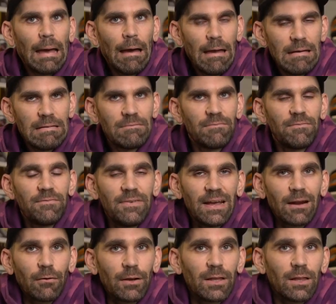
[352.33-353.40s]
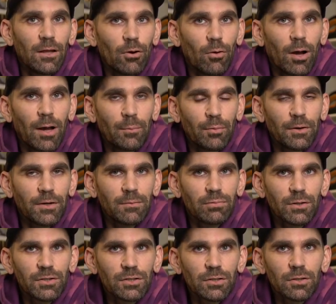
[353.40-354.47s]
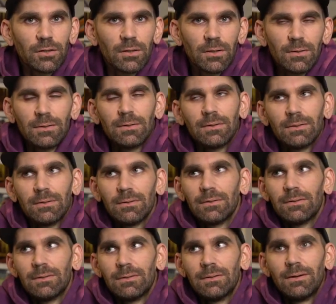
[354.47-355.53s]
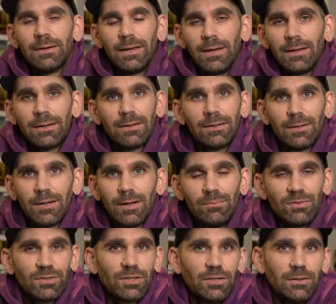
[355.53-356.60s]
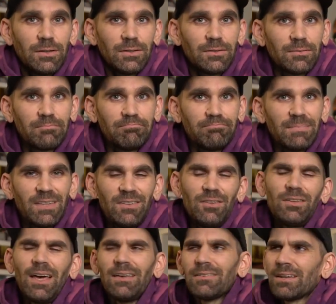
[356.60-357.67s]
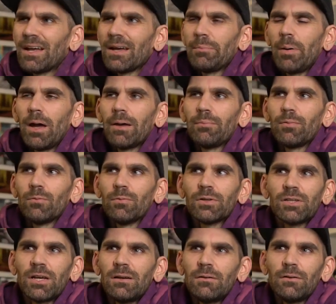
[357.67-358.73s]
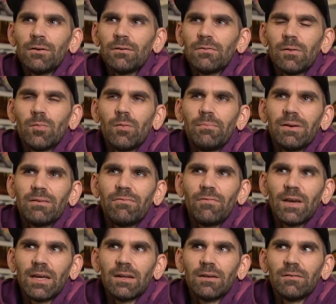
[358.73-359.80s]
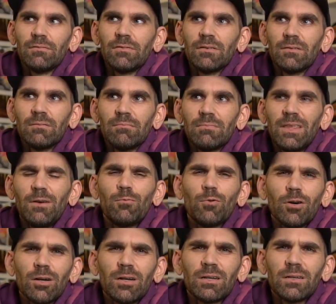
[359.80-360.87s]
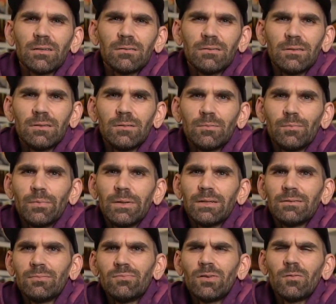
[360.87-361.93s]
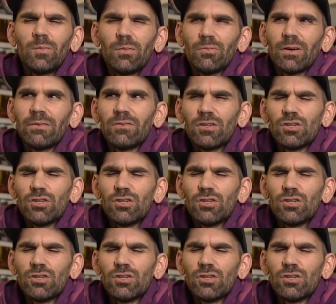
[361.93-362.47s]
a very low operating pressure. Yeah, I'm just curious. Still has an I-pipe, which I don't know if I'm a big fan of. They work, but sometimes people have